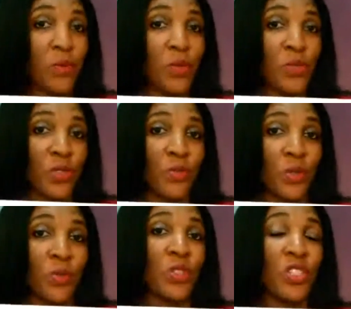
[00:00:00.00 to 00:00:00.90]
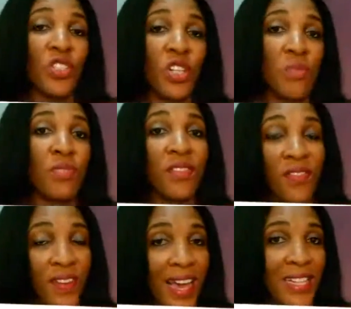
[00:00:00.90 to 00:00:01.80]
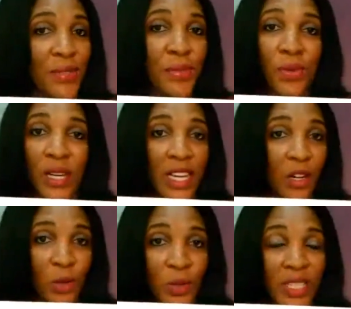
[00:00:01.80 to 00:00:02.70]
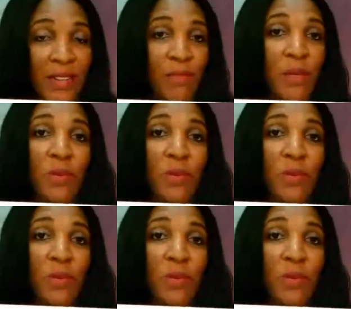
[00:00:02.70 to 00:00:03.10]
There are people who would just prefer to work alone.